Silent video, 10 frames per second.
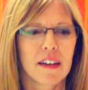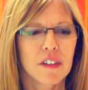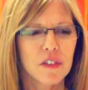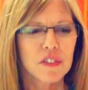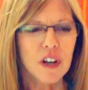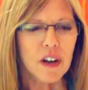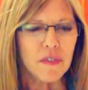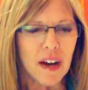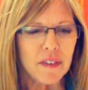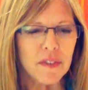You use all
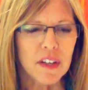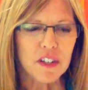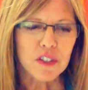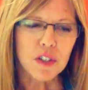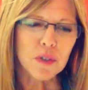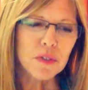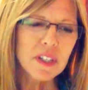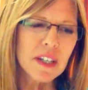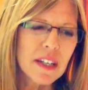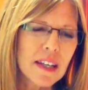5 fingers. You
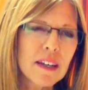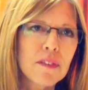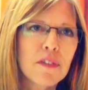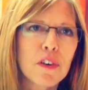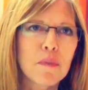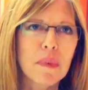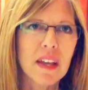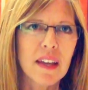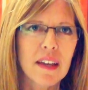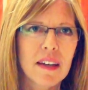did it for me.
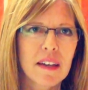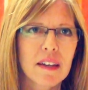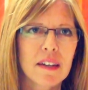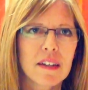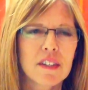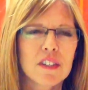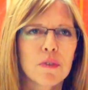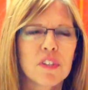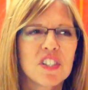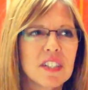
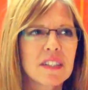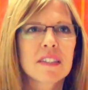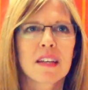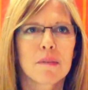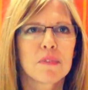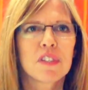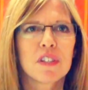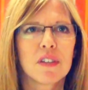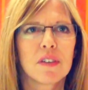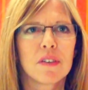So when Jesus comes to
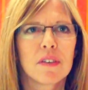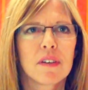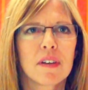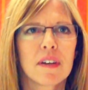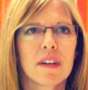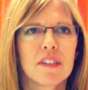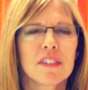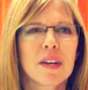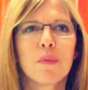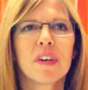you,
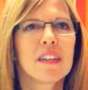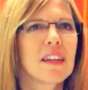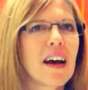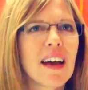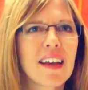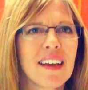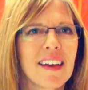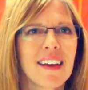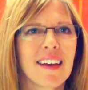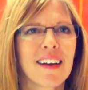you say, when did I
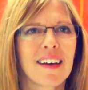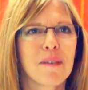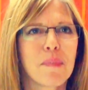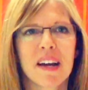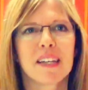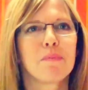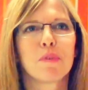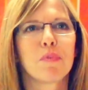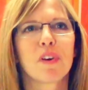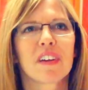bind up
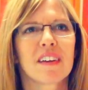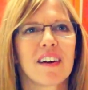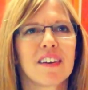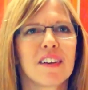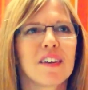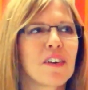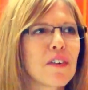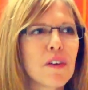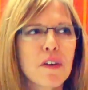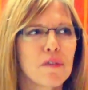the brokenhearted or
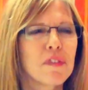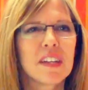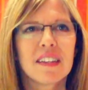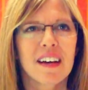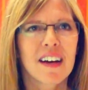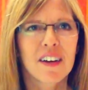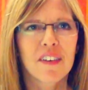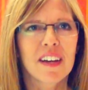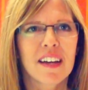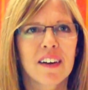feed the
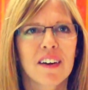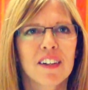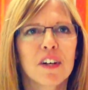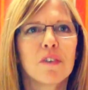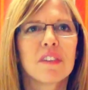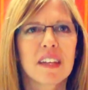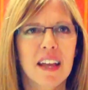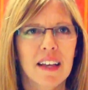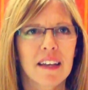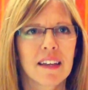hungry or clothe the
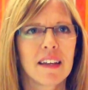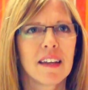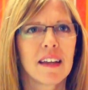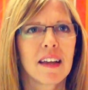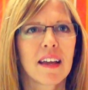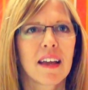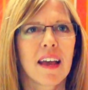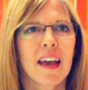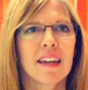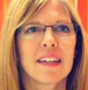naked?
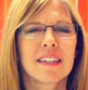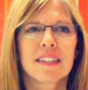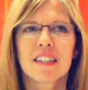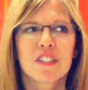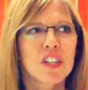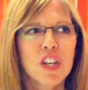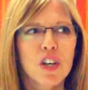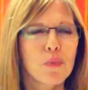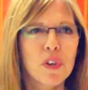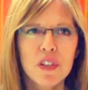And he says,
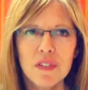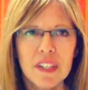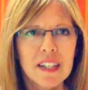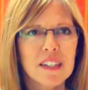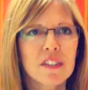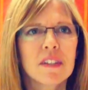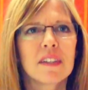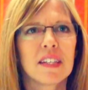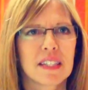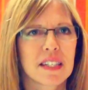when you did it to the
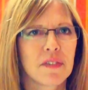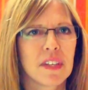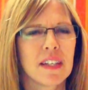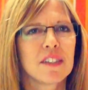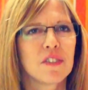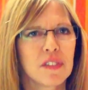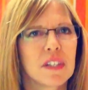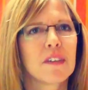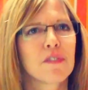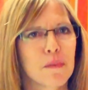least of these, you
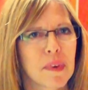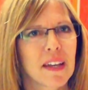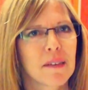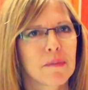did it for me.